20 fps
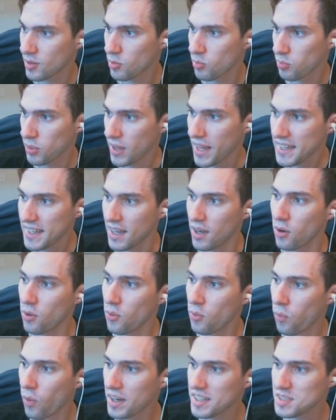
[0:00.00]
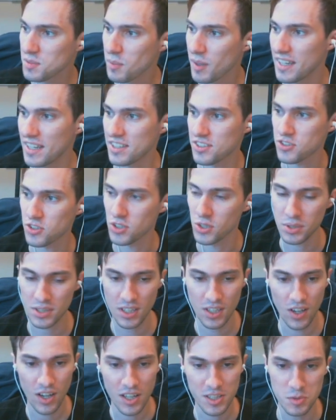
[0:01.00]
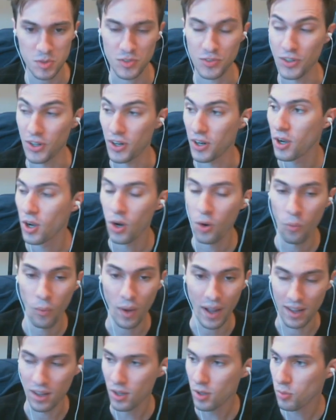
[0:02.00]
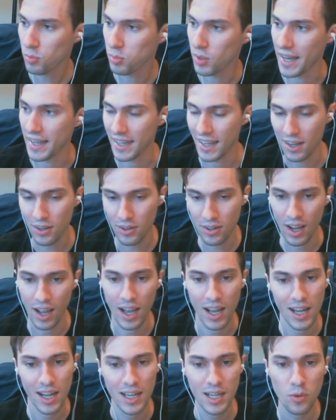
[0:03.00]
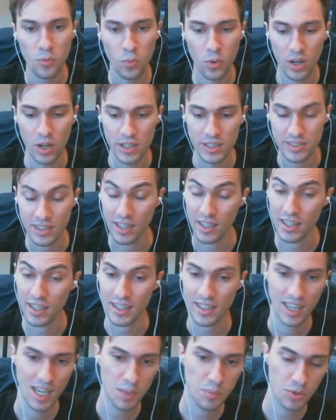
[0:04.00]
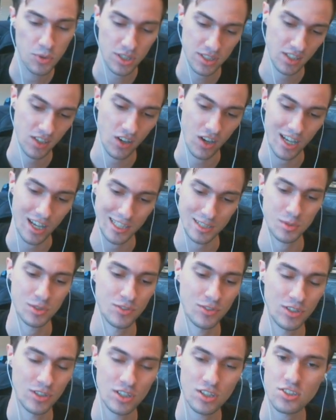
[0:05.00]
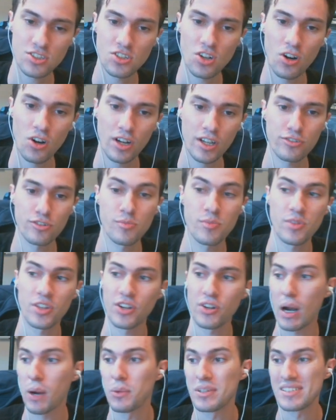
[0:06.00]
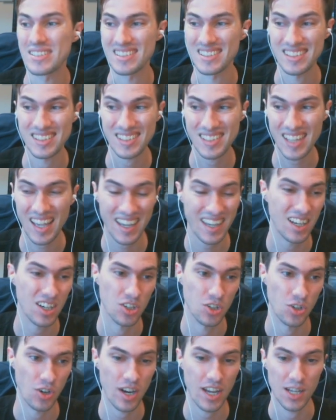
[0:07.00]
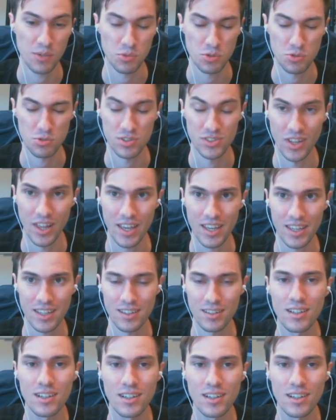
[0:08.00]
Blackout, what is my history with the Cosmosphere? Well, Blackout, I was a camper at the Cosmosphere starting from the year I was in 2nd grade, which was like